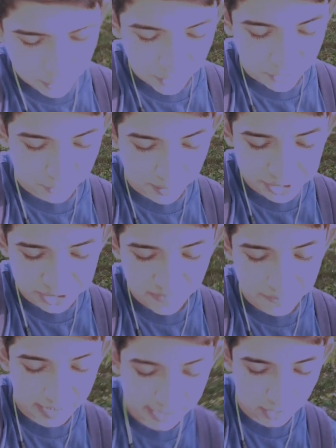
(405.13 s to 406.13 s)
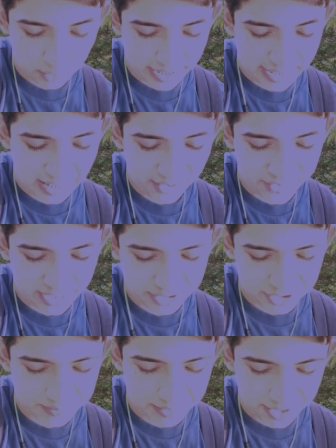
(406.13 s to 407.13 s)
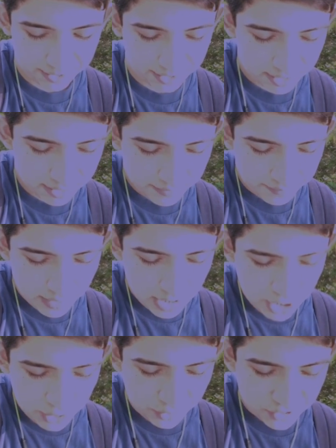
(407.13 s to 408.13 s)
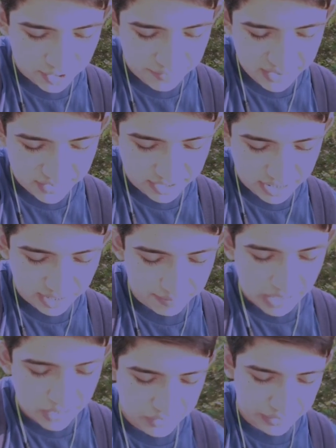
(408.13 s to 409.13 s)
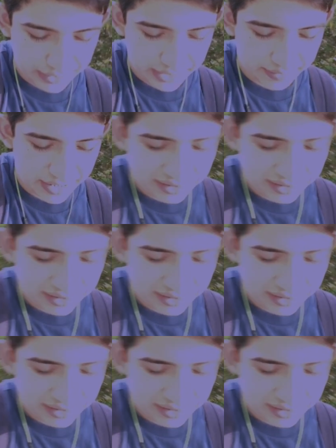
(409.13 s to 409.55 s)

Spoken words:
who was rumored to have been killed by Alexander's mother, who served as a king in Macedonia.